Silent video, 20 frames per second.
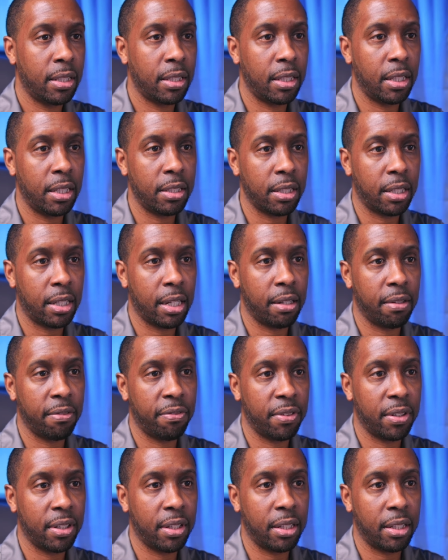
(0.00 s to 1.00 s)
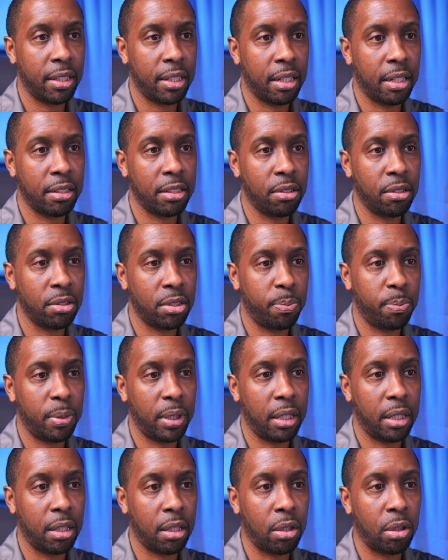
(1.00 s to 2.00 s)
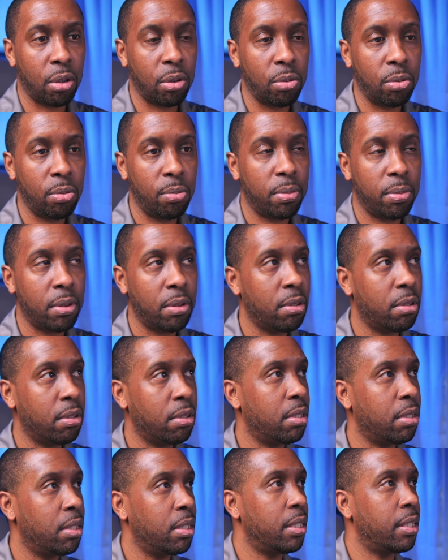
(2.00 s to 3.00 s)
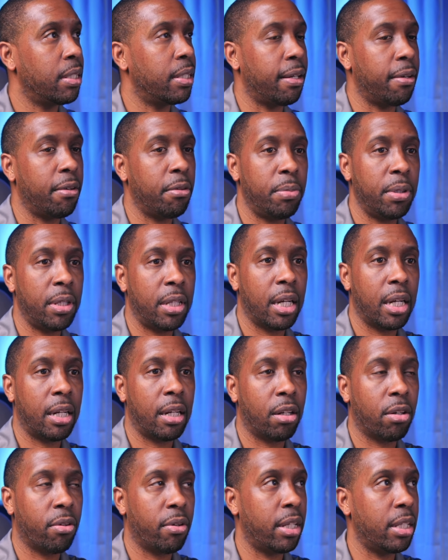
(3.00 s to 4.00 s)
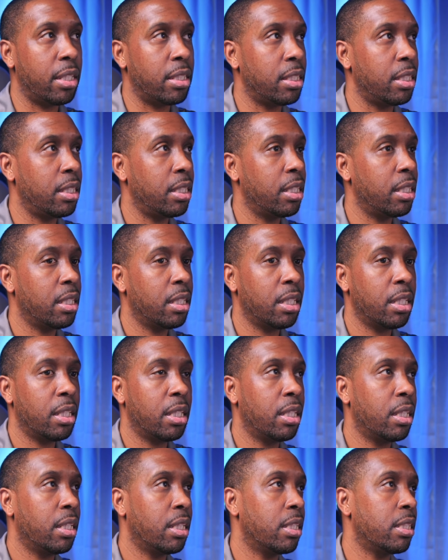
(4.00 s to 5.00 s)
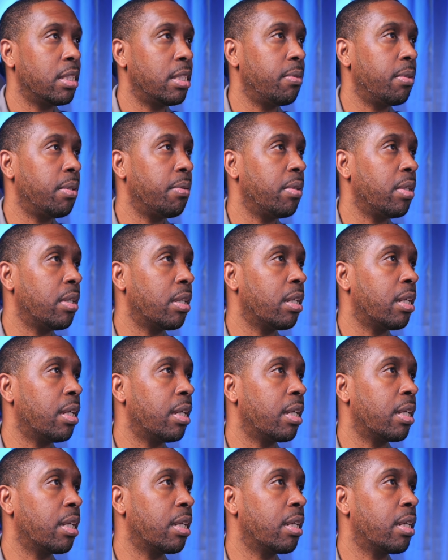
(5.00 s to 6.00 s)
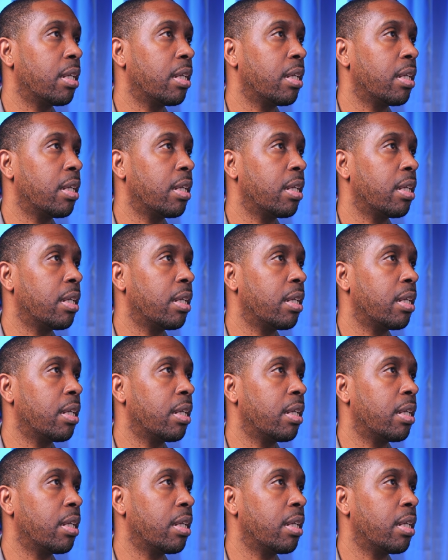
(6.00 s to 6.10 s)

These are kind of fun. They got a little spinning globe. That would be kind of crazy. Let's see what it would look like.